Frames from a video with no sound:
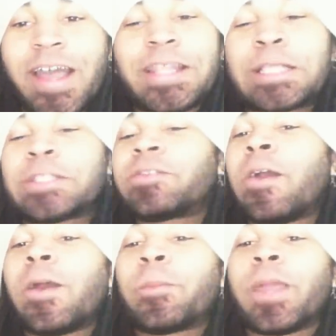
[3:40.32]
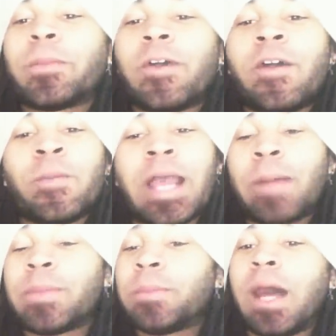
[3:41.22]
This fall, people, oh man,
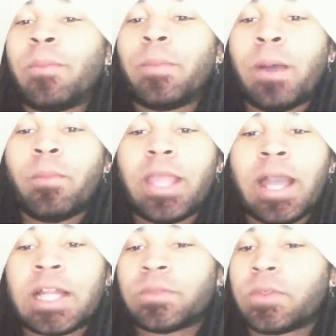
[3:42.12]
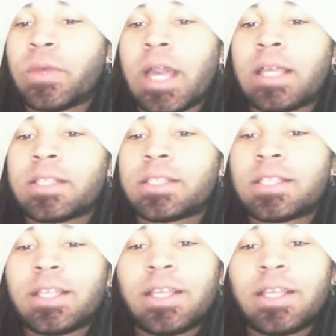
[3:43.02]
I'm gonna be honest with you guys.